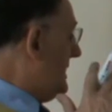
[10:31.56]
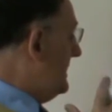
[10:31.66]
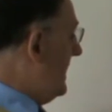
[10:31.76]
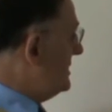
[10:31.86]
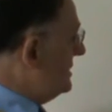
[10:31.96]

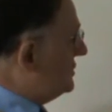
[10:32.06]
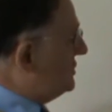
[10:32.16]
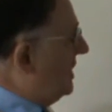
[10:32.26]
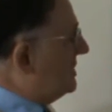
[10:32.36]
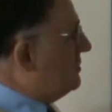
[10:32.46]
Let us
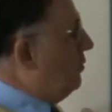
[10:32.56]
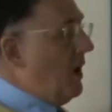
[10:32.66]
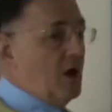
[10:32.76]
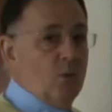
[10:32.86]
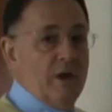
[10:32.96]
just,
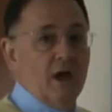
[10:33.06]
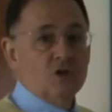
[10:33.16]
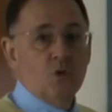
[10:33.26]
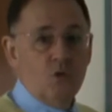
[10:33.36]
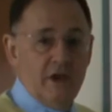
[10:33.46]
while we are
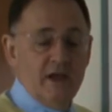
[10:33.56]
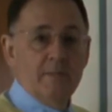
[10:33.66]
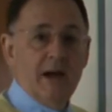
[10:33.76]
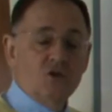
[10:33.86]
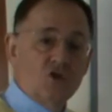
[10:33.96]
talking
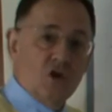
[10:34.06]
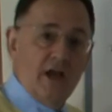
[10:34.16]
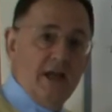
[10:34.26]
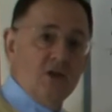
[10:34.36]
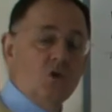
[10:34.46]
about
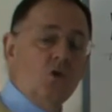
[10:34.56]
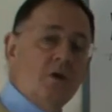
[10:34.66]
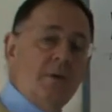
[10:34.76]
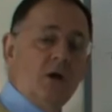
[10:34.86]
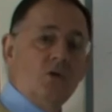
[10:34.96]
trade, talk
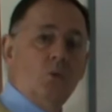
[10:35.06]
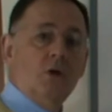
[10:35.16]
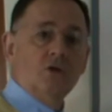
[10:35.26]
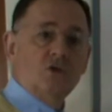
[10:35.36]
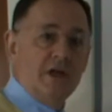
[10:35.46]
about the
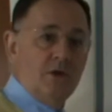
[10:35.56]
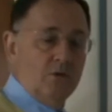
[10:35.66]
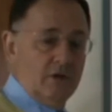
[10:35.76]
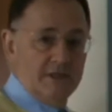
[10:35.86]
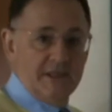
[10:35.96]
World Trade
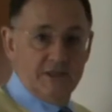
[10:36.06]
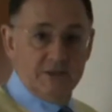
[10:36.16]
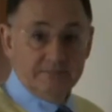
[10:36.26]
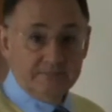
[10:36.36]
Organization.